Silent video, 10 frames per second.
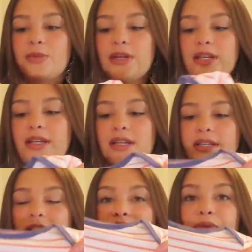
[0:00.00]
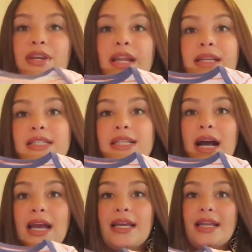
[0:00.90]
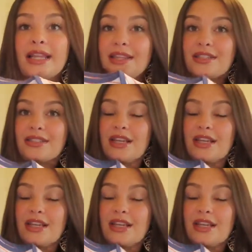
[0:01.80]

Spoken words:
was $3.99 and